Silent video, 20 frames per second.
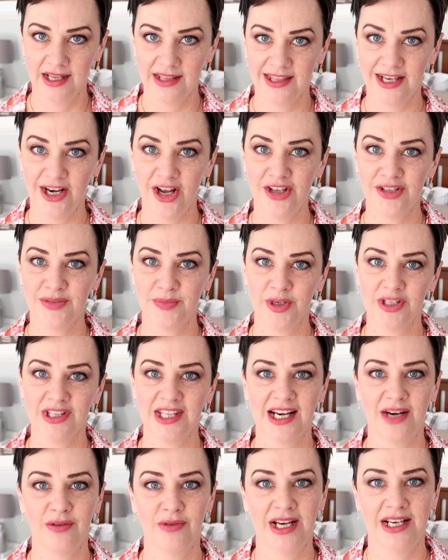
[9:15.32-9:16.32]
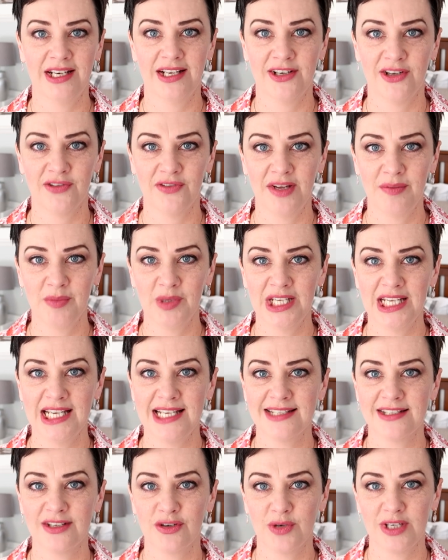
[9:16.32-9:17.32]
The last book that I read in November
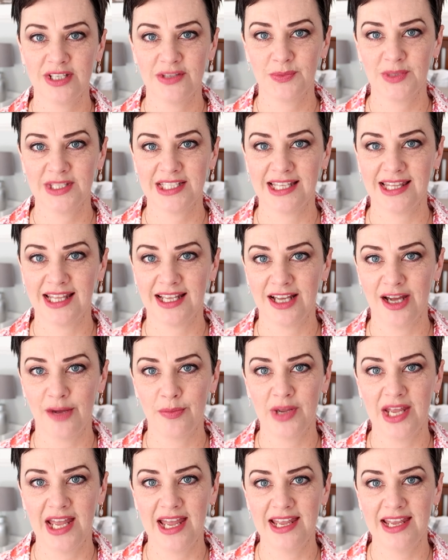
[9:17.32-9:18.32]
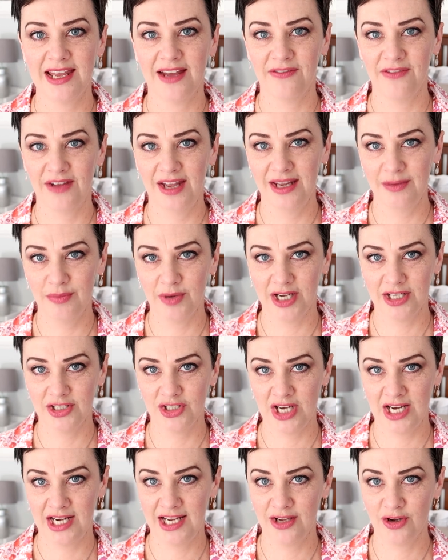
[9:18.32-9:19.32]
is Christmas at the Cupcake Cafe by
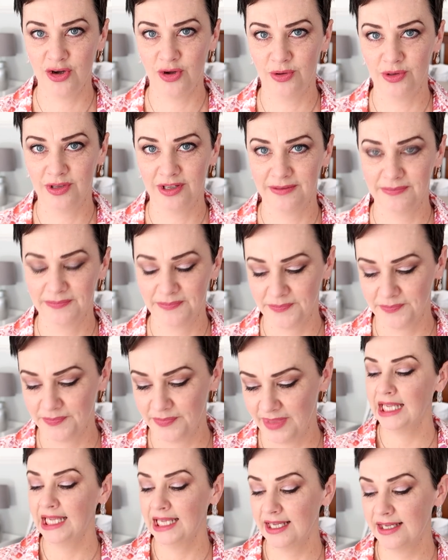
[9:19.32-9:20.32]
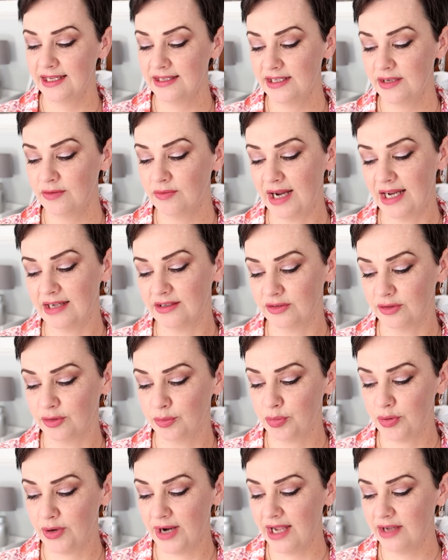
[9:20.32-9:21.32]
Jenny Colgan. Izzy Randall,
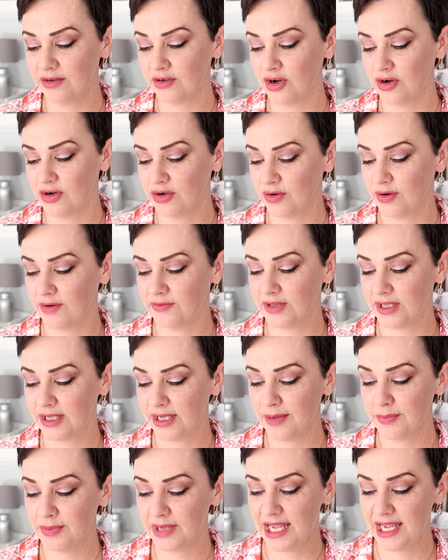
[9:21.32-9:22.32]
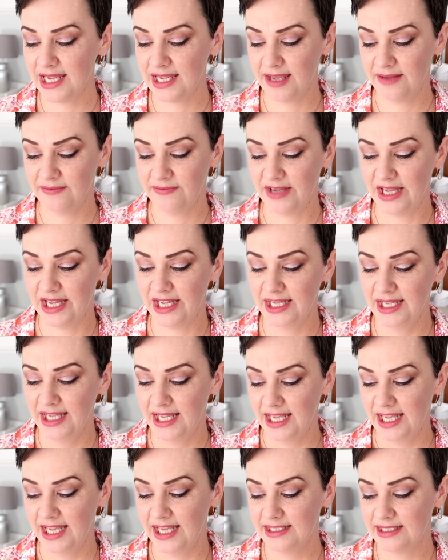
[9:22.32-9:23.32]
proud owner of the Cupcake Cafe,
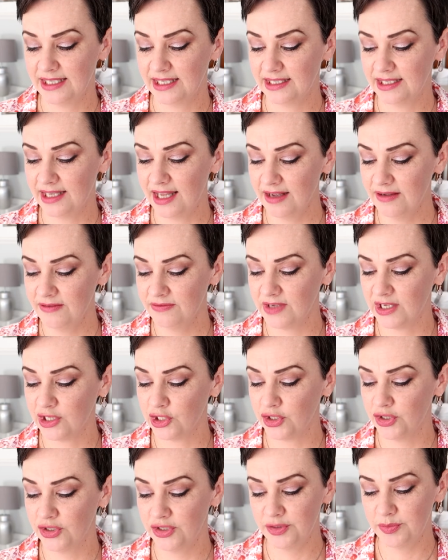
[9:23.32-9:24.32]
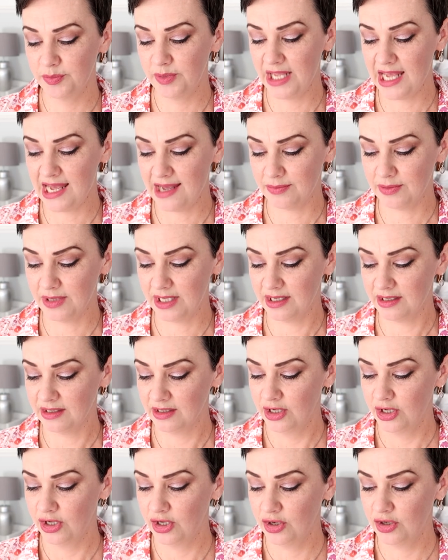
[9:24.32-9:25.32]
is in love and couldn't be happier.
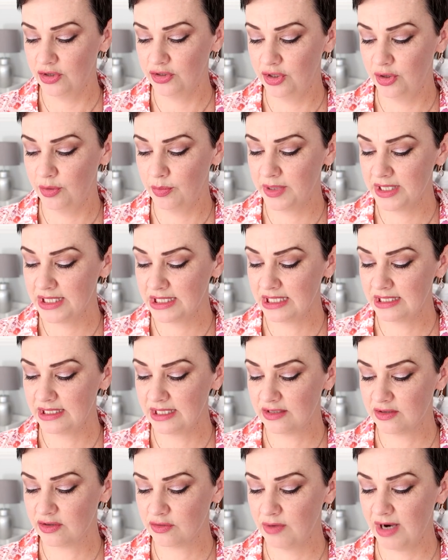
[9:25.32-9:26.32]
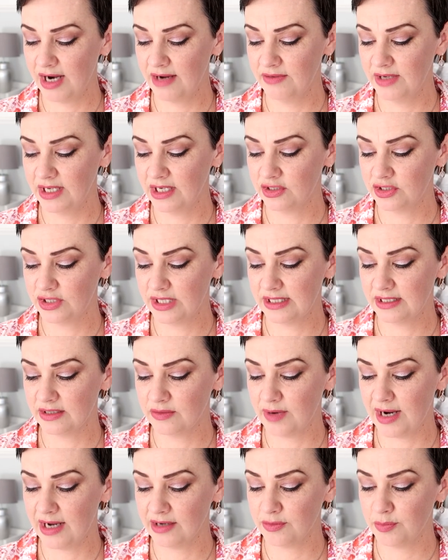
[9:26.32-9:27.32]
Her new business is thriving and she's
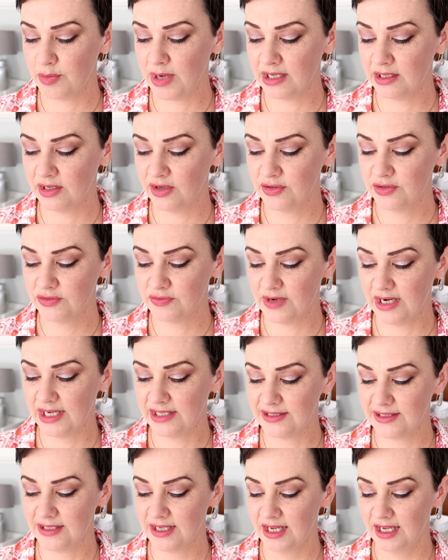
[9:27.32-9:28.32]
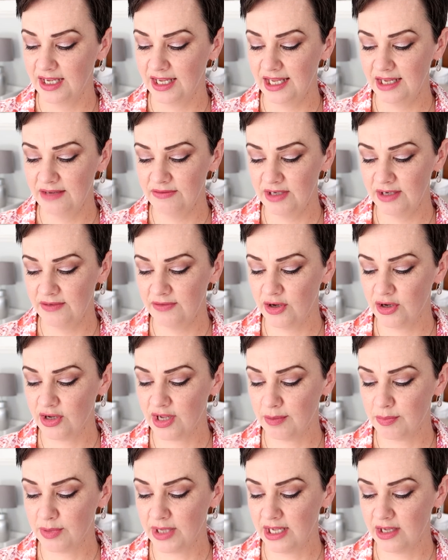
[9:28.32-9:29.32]
surrounded by close friends, even if her
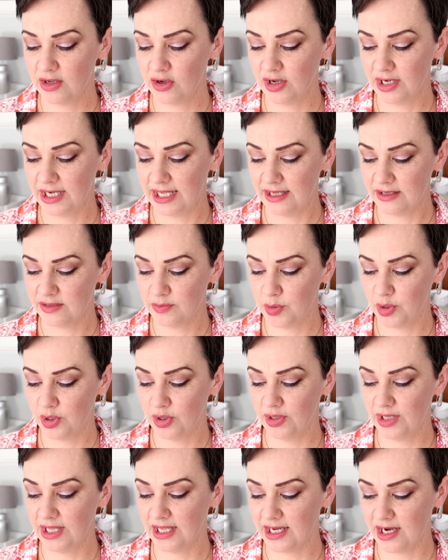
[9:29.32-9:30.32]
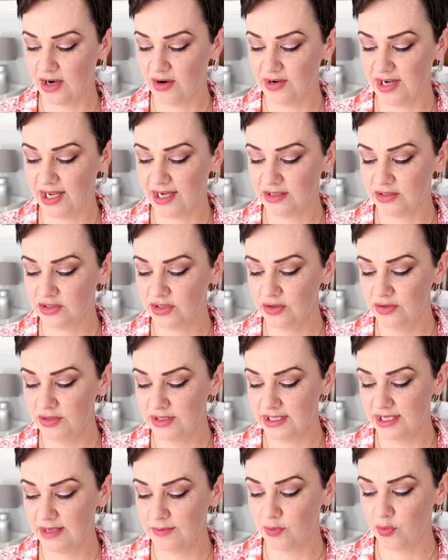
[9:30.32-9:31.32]
cupcake colleagues Pearl and Caroline don't
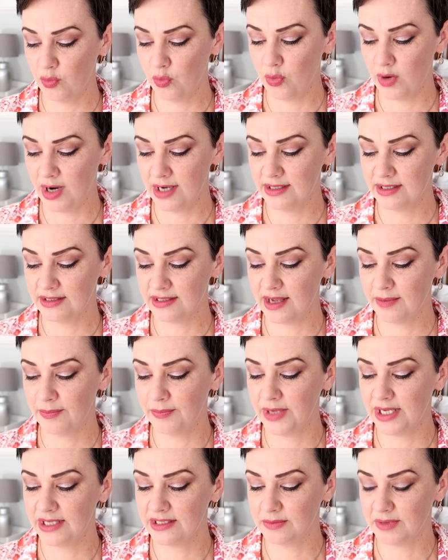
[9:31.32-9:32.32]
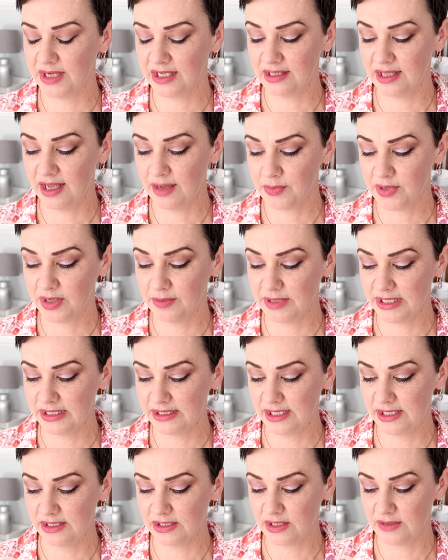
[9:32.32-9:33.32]
seem quite as upbeat about the upcoming
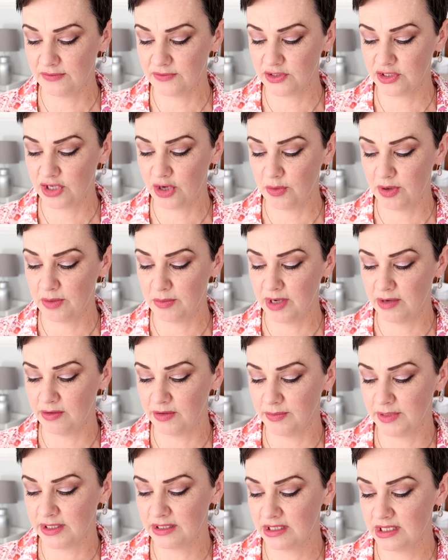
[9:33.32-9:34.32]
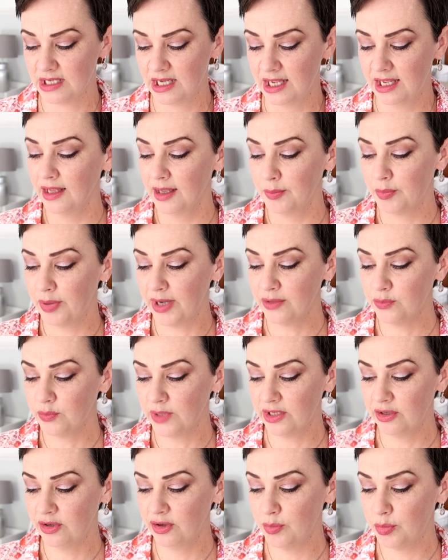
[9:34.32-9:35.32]
season of snow and merriment. But
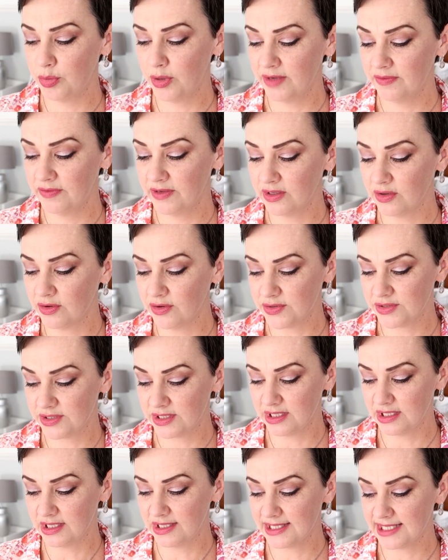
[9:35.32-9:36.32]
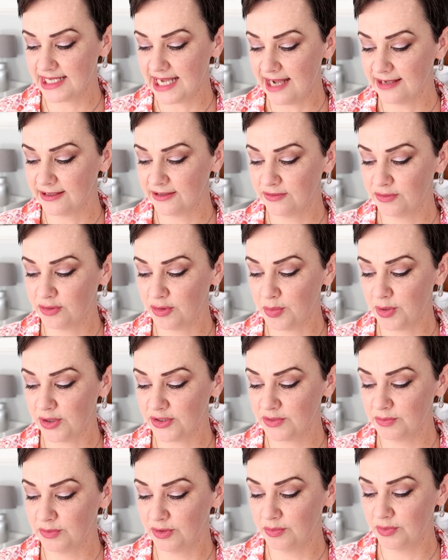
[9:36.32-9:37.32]
when her boyfriend Austin is scouted for a
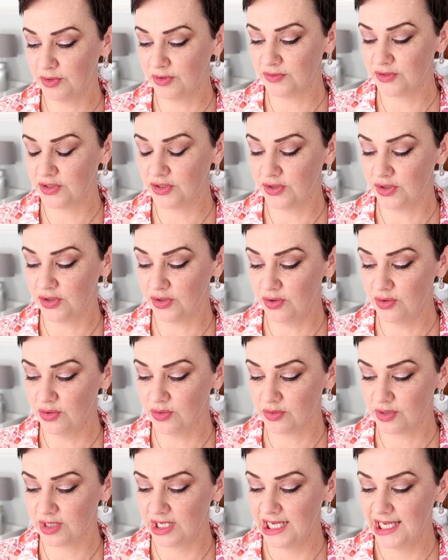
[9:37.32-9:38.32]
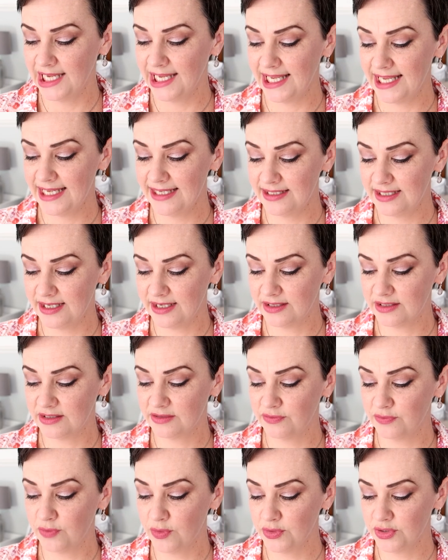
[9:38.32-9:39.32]
possible move to New York, Izzy
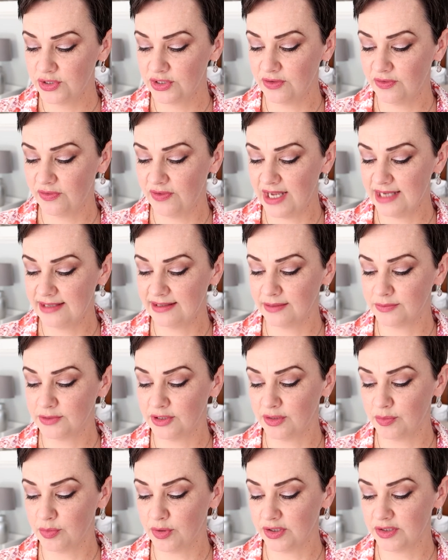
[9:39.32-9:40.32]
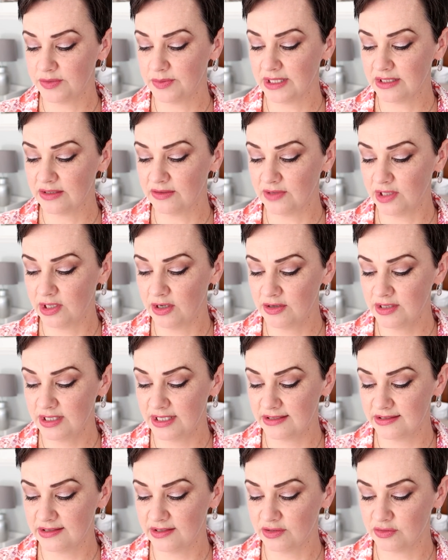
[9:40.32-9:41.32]
is forced to face up to the prospect of a long
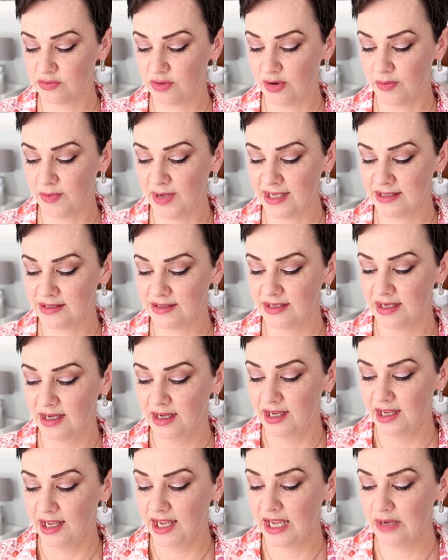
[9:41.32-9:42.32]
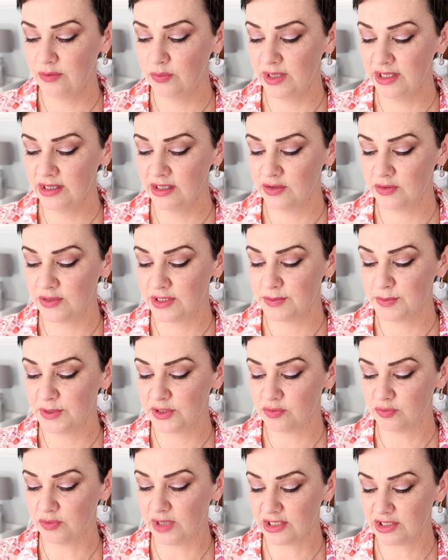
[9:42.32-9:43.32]
distance romance. And when the
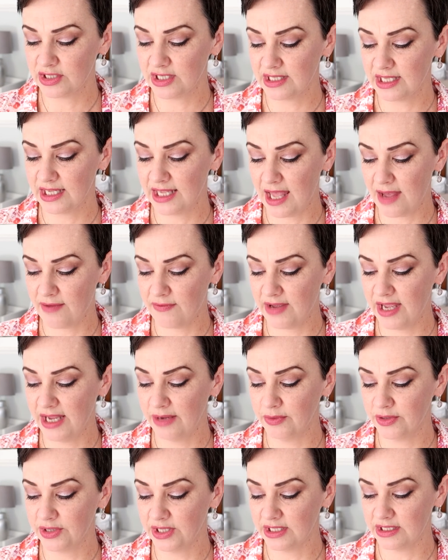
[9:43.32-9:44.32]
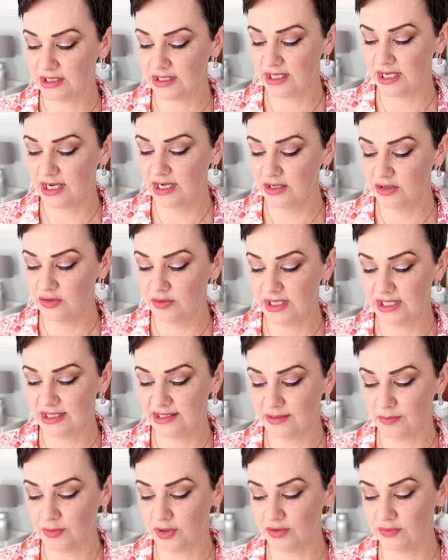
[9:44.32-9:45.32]
Christmas rush at the cafe with its
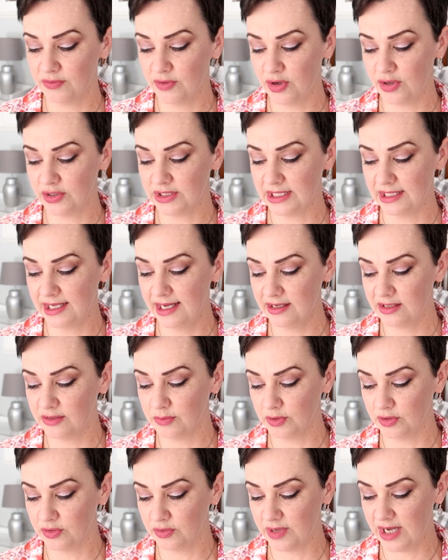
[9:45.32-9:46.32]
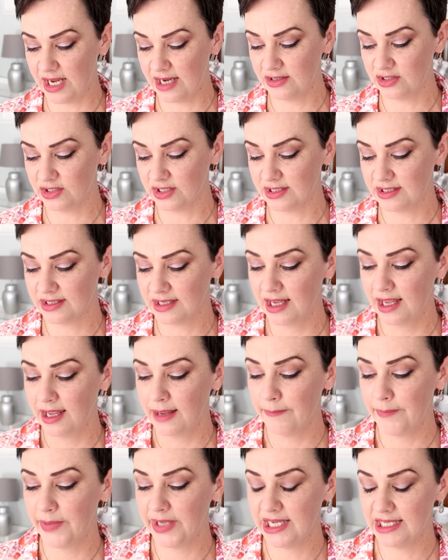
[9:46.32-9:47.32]
increased demand for her delectable creations
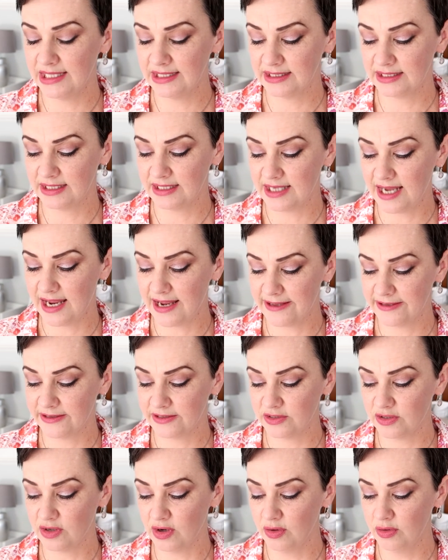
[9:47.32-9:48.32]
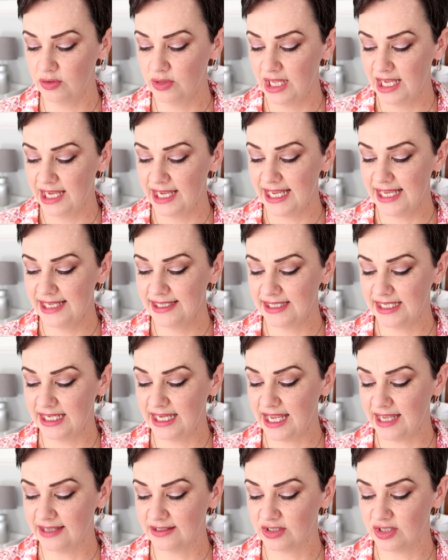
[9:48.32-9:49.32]
begins to take its toll,
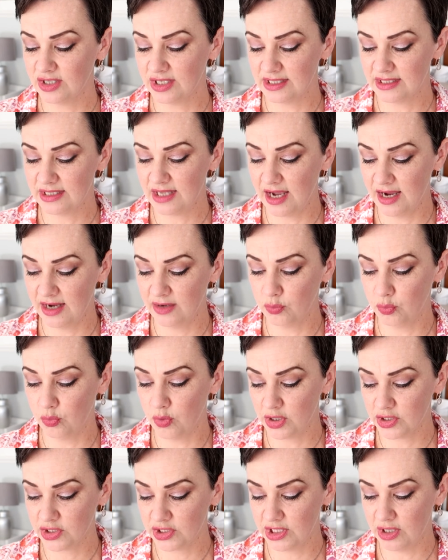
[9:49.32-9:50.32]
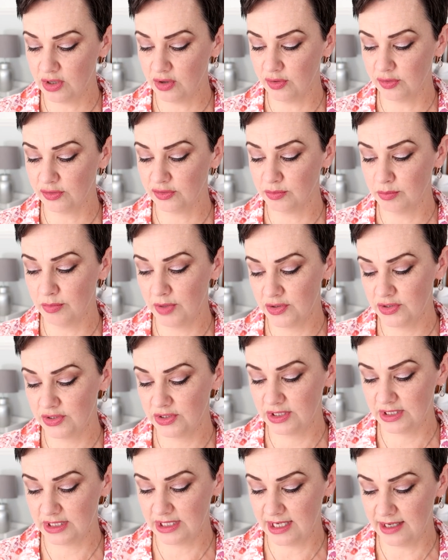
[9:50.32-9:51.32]
Izzy has to decide what she holds
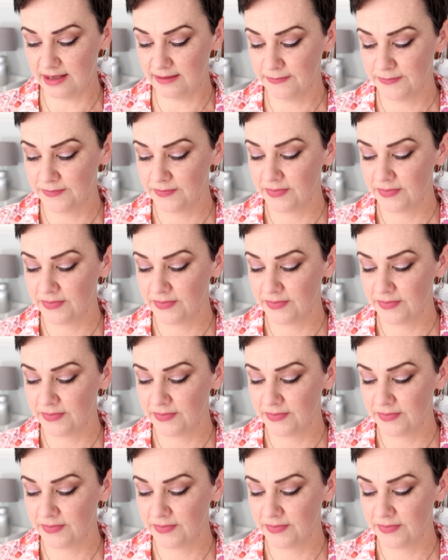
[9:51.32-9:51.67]
most dear.